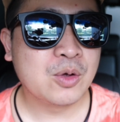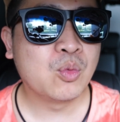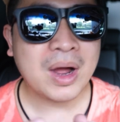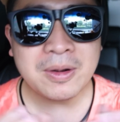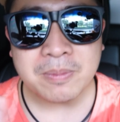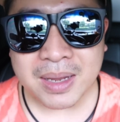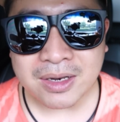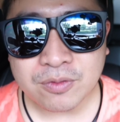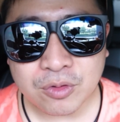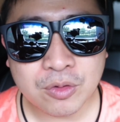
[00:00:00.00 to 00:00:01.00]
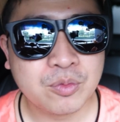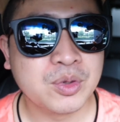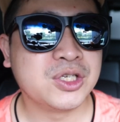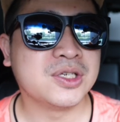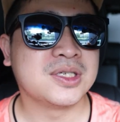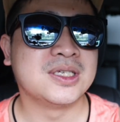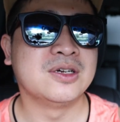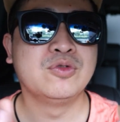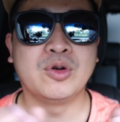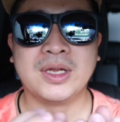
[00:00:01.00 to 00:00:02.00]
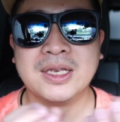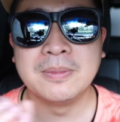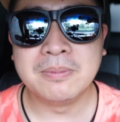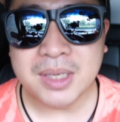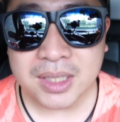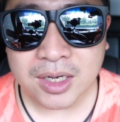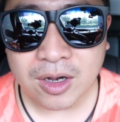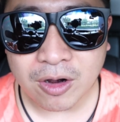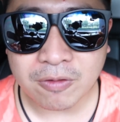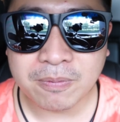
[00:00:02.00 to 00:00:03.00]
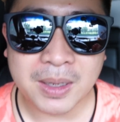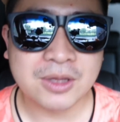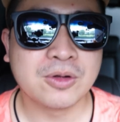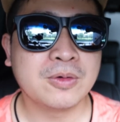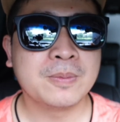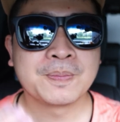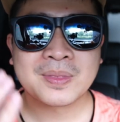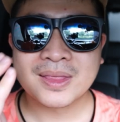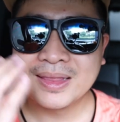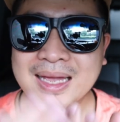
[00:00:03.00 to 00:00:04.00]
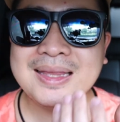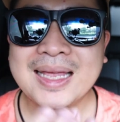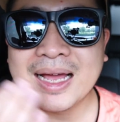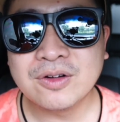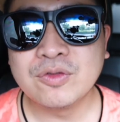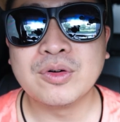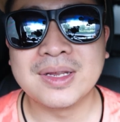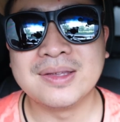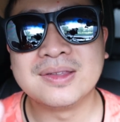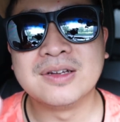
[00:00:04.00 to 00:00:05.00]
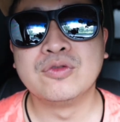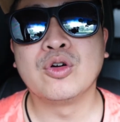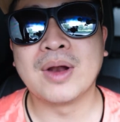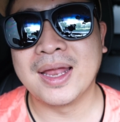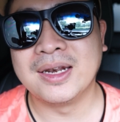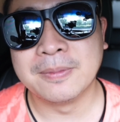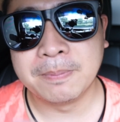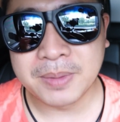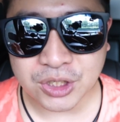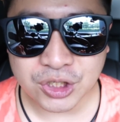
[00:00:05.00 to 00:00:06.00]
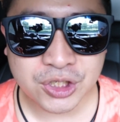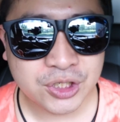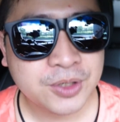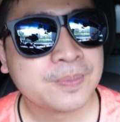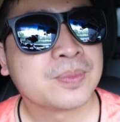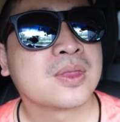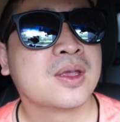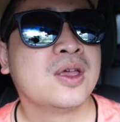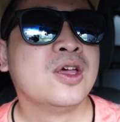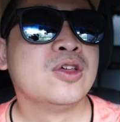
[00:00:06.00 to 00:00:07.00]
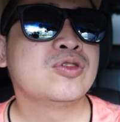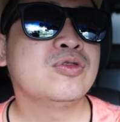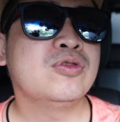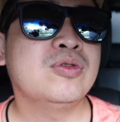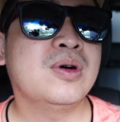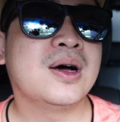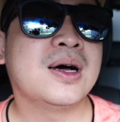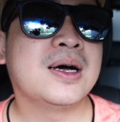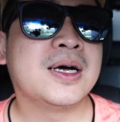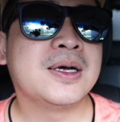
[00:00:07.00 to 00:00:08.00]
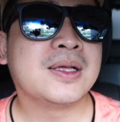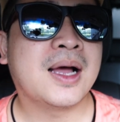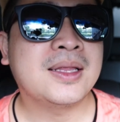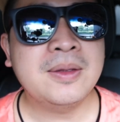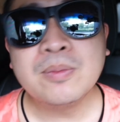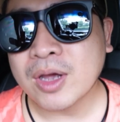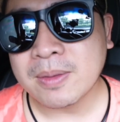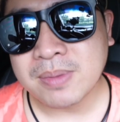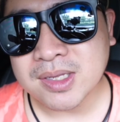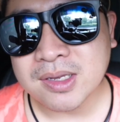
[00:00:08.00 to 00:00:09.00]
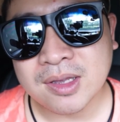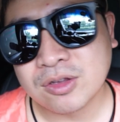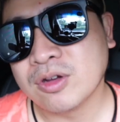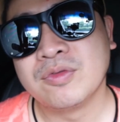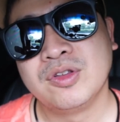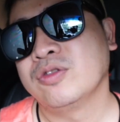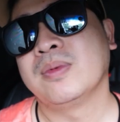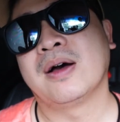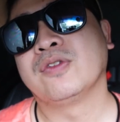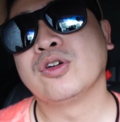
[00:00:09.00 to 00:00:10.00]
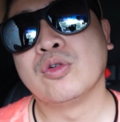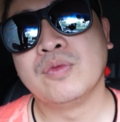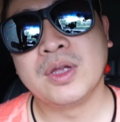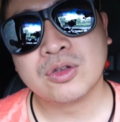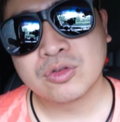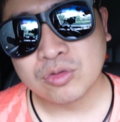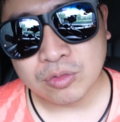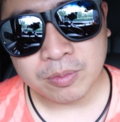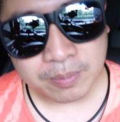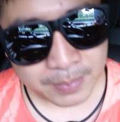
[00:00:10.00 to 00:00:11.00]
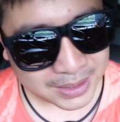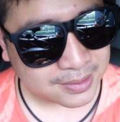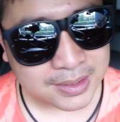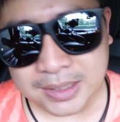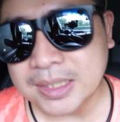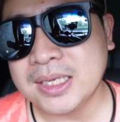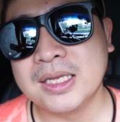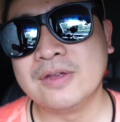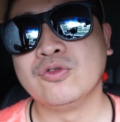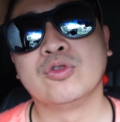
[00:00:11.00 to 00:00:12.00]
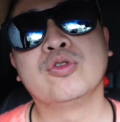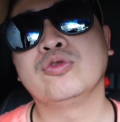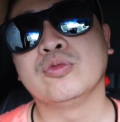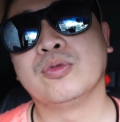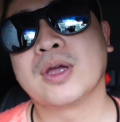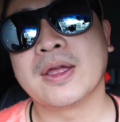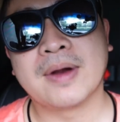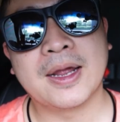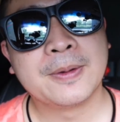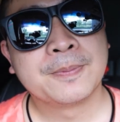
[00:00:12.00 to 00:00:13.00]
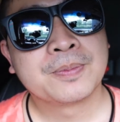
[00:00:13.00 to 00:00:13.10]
one main road, which is the road in the middle of Patong. Then the other road is the road at the beach. So I think Bukit business has not resumed after COVID. So basically, if you go to Bukit, right,